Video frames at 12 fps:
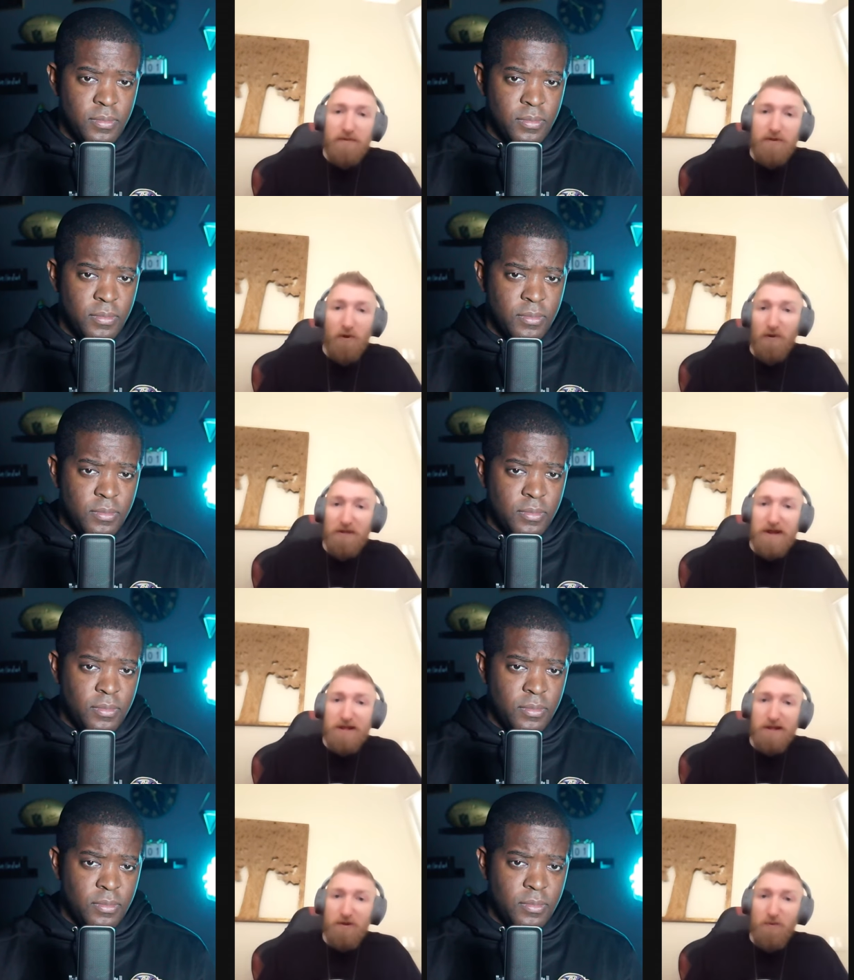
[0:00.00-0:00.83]
Speaker 1: your whole
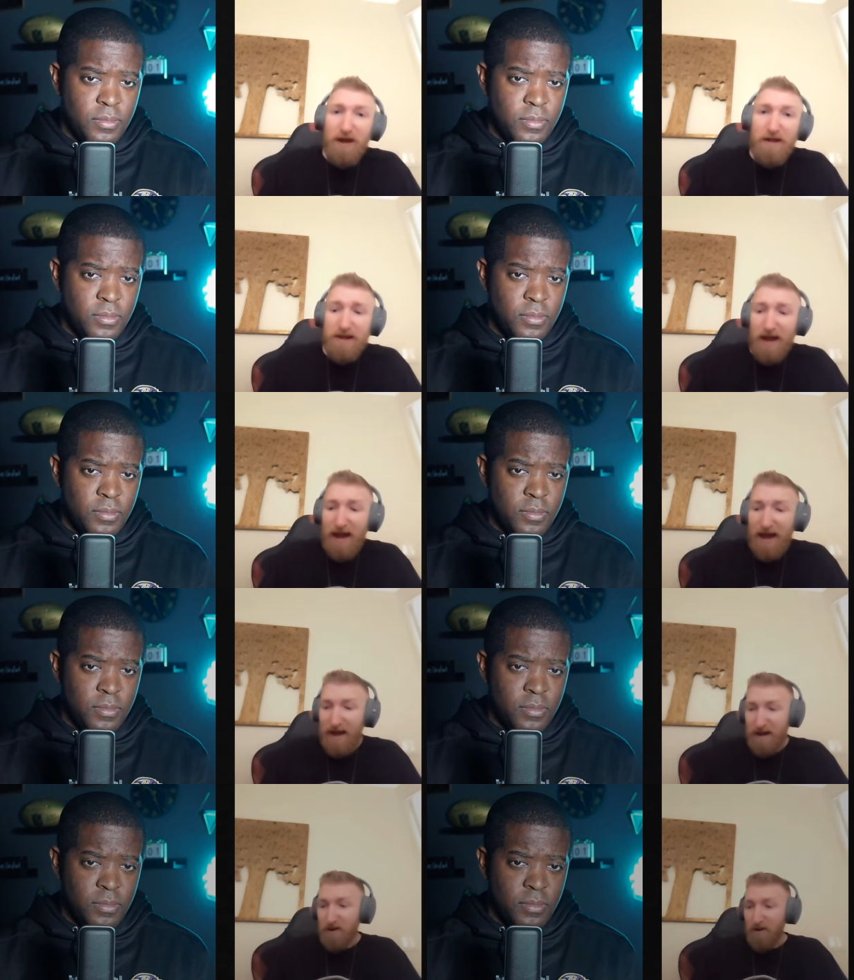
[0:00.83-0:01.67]
season's a waste,
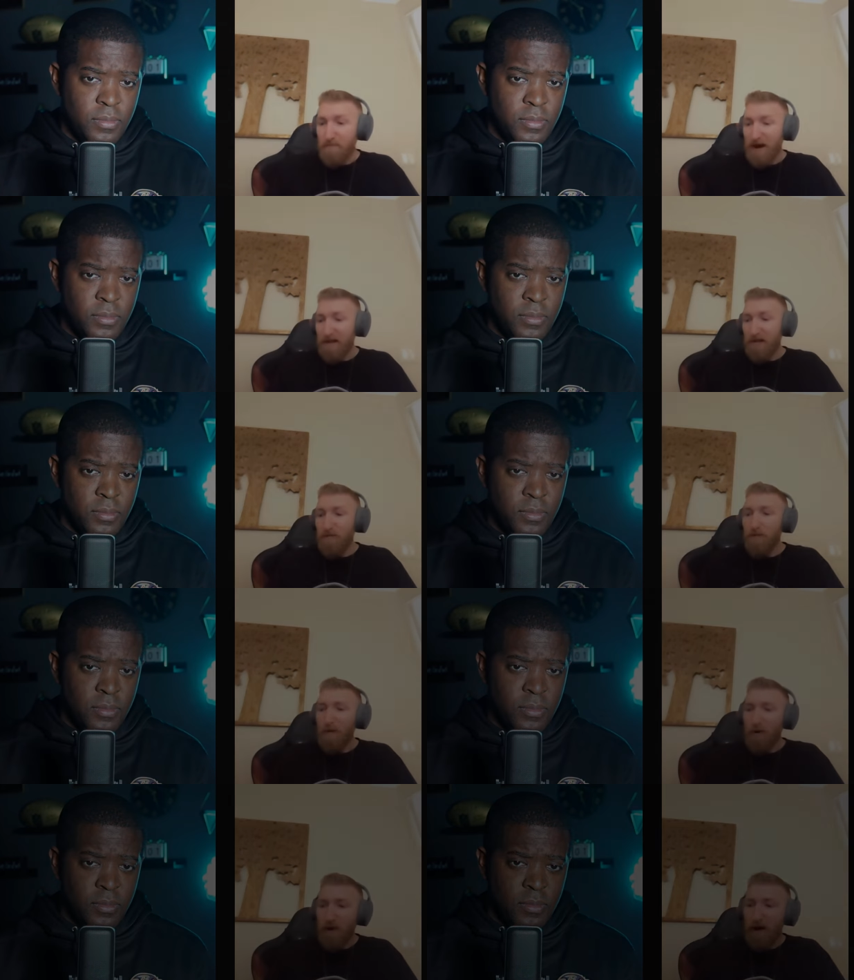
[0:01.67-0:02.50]
and goodbye
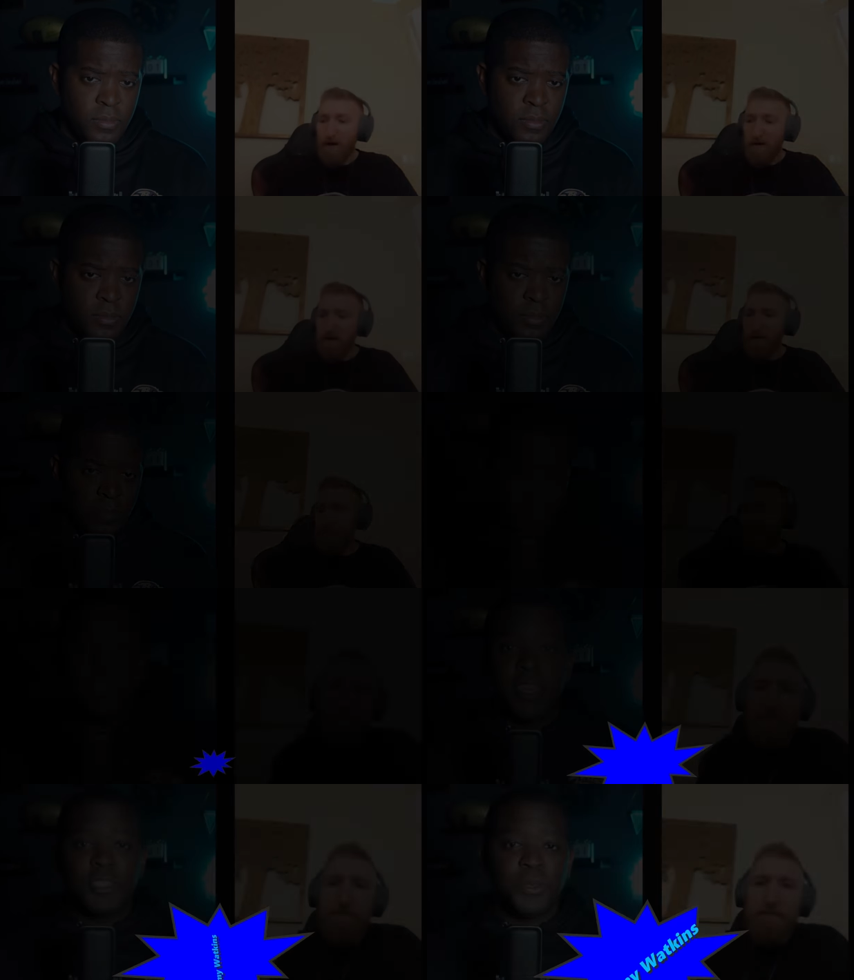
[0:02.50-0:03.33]
Super Bowl window.
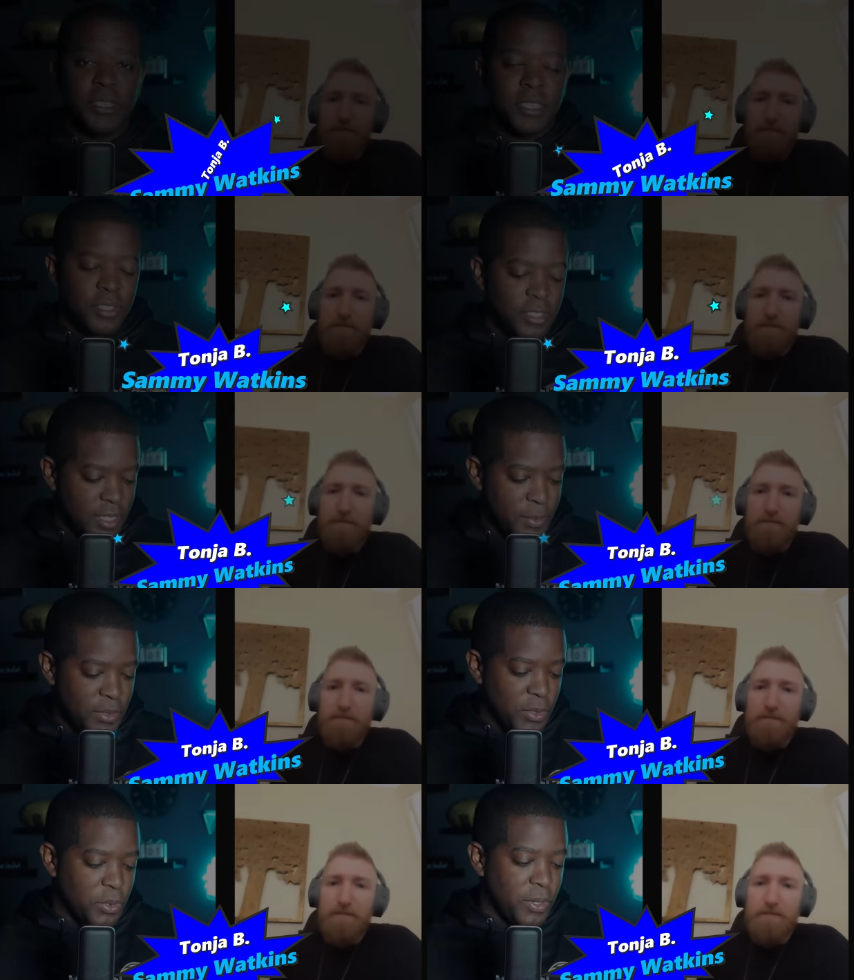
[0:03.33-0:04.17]
And
Speaker 2: last question on this
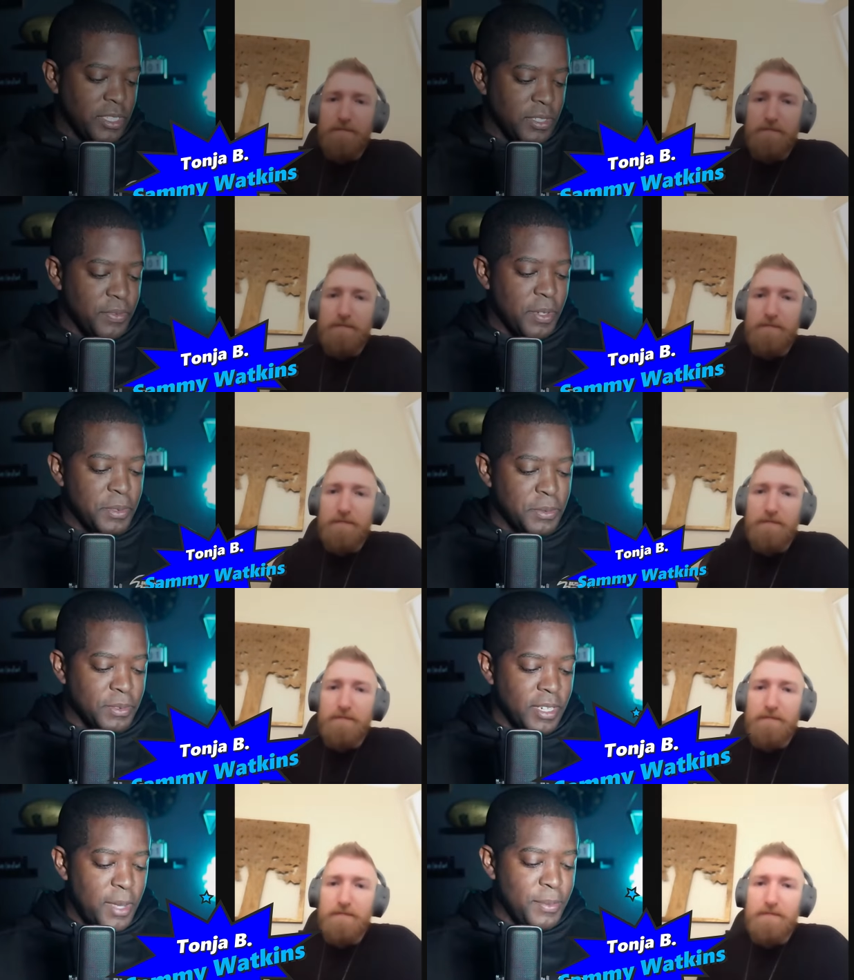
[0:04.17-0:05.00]
episode, a question from
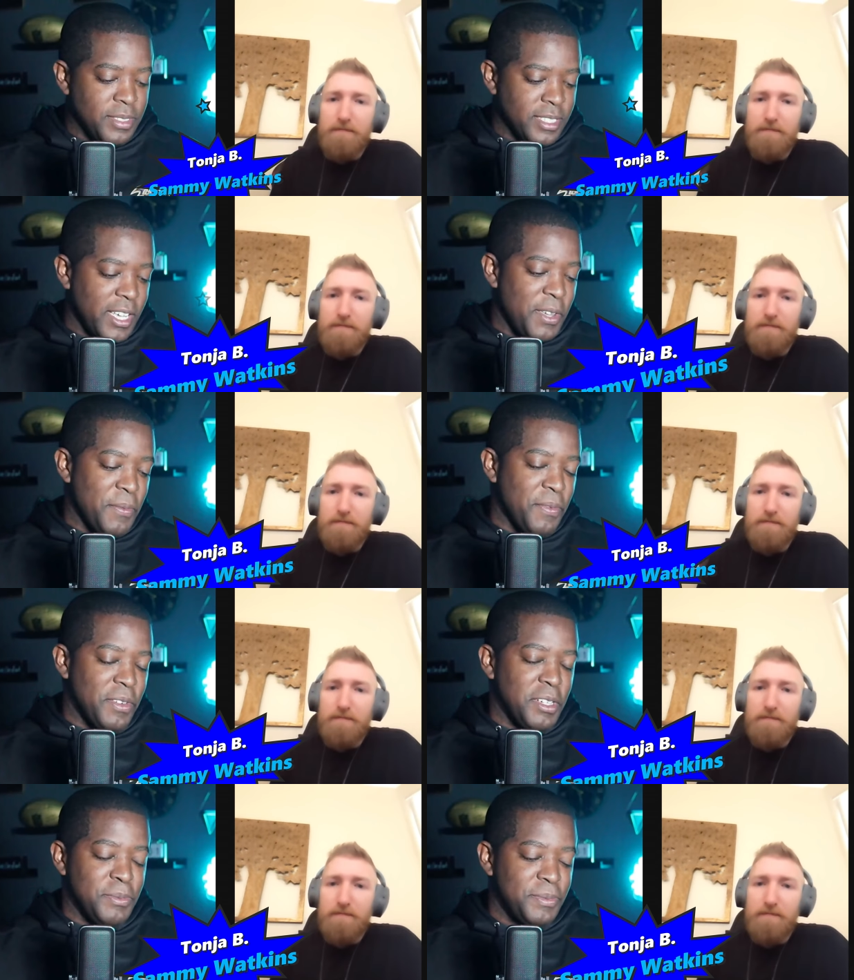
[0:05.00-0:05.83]
subscribers came
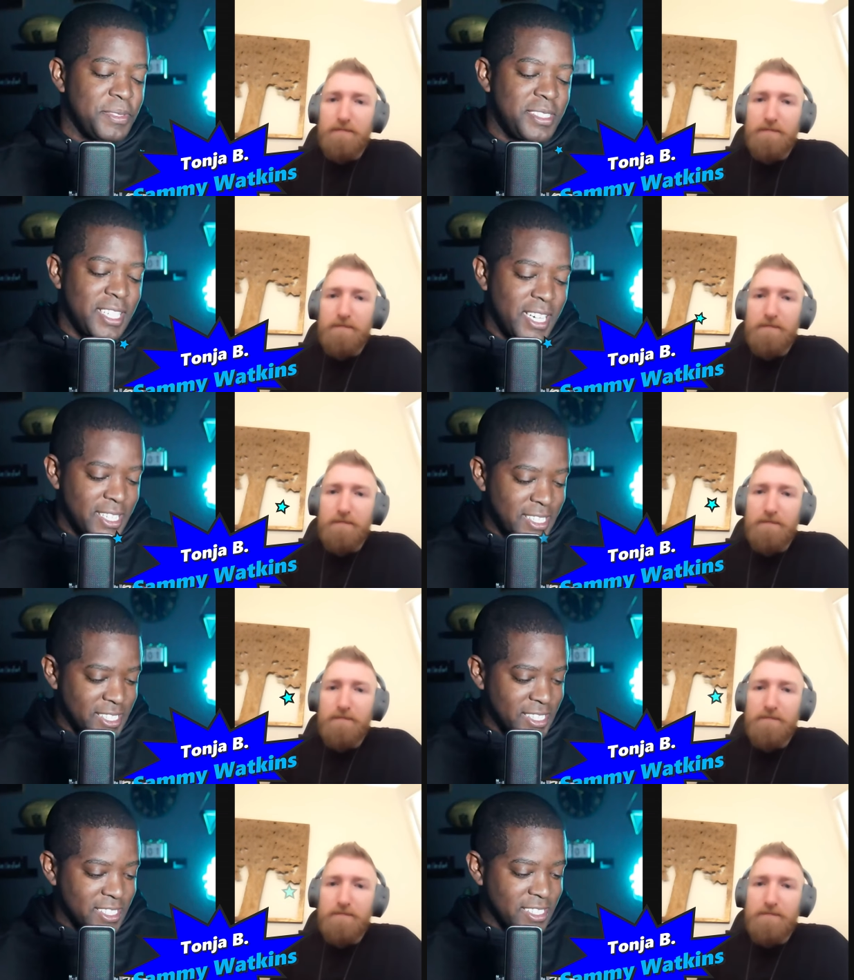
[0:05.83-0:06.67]
from
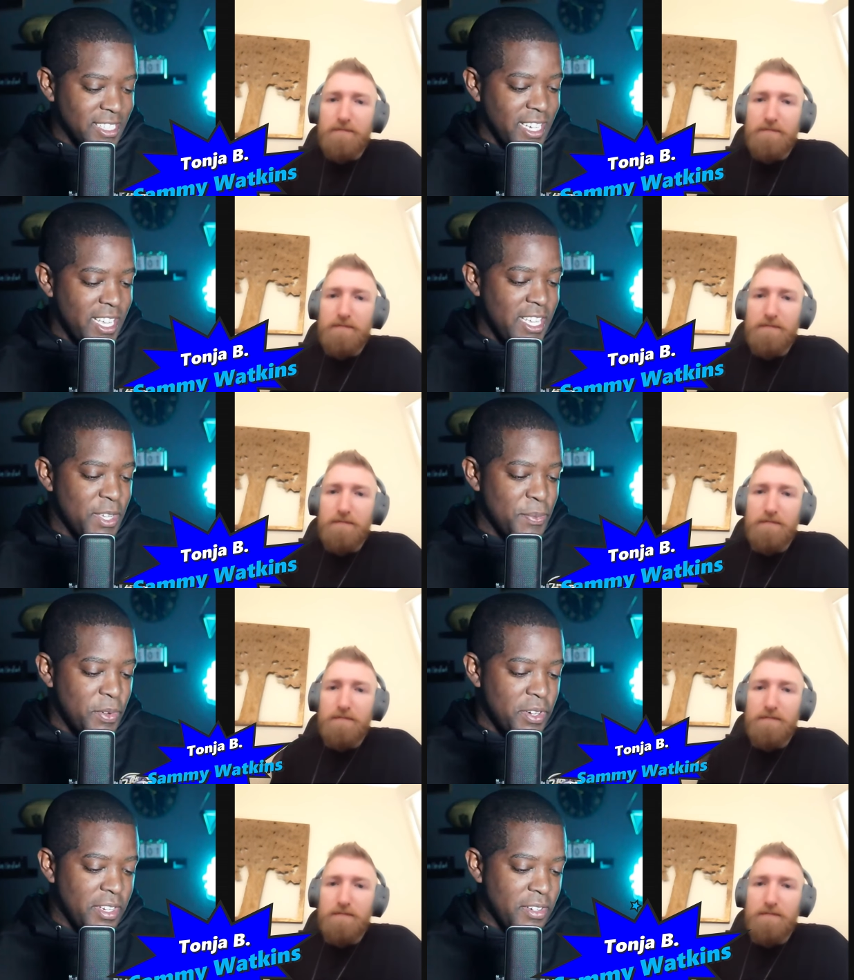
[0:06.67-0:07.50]
Tanja. She said, hey, good
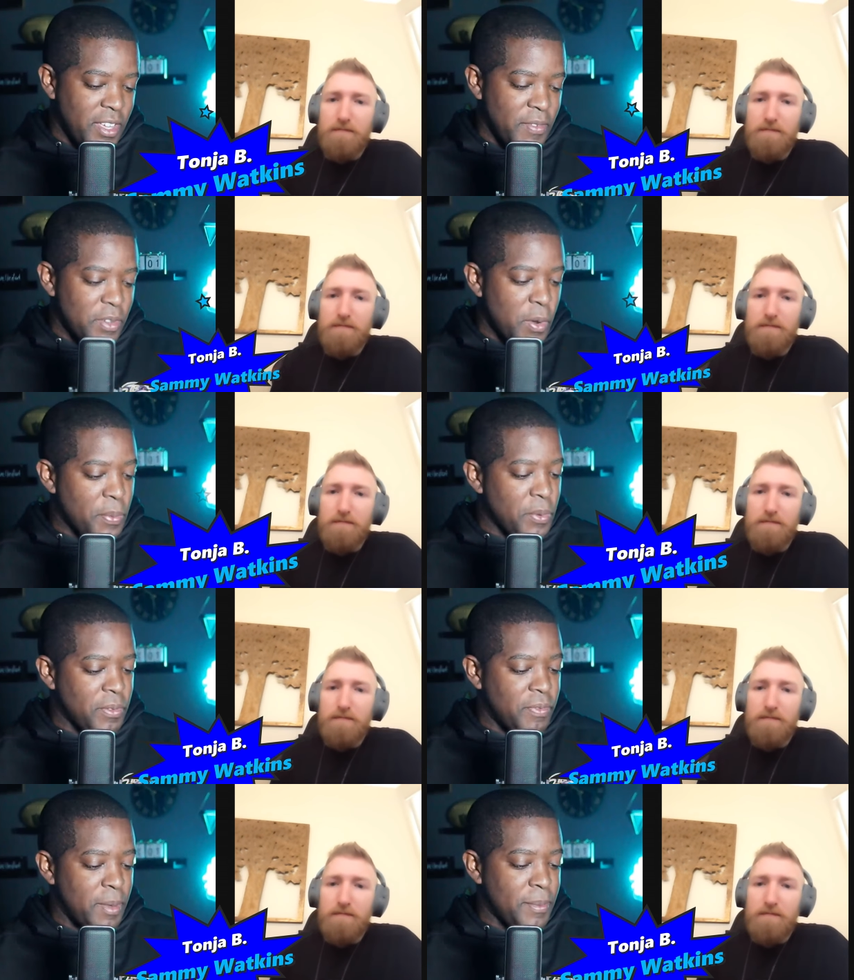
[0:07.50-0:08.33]
morning, Ingraven. Hope you
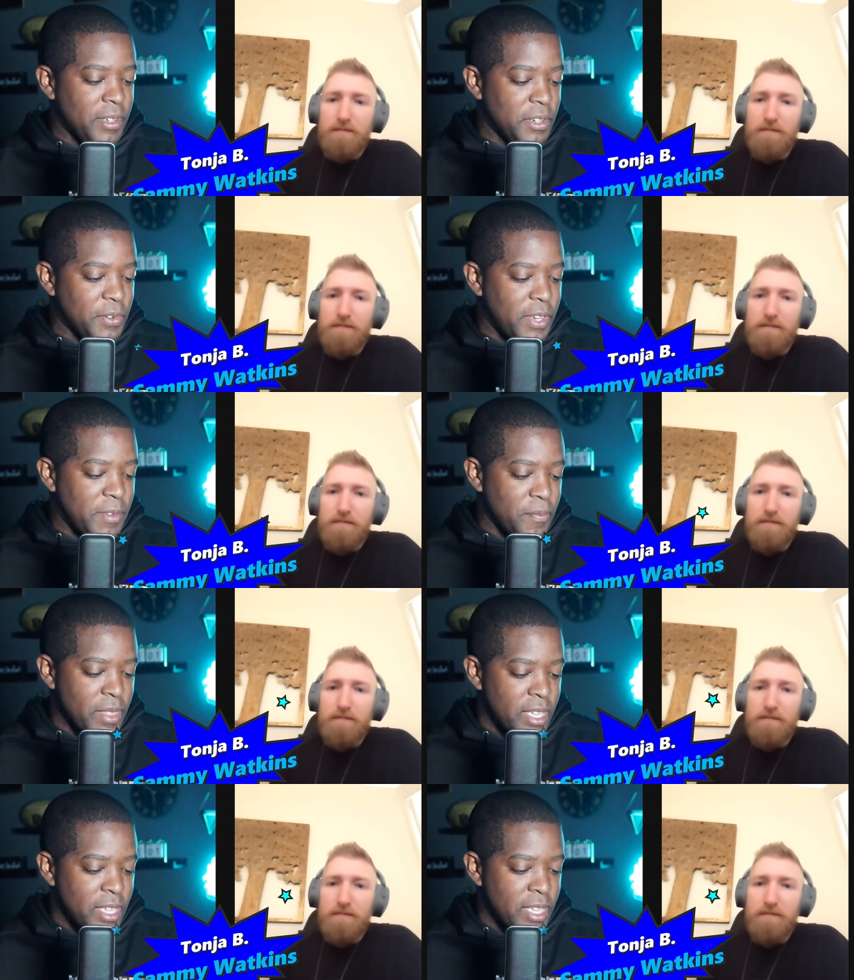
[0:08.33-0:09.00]
and the family are great.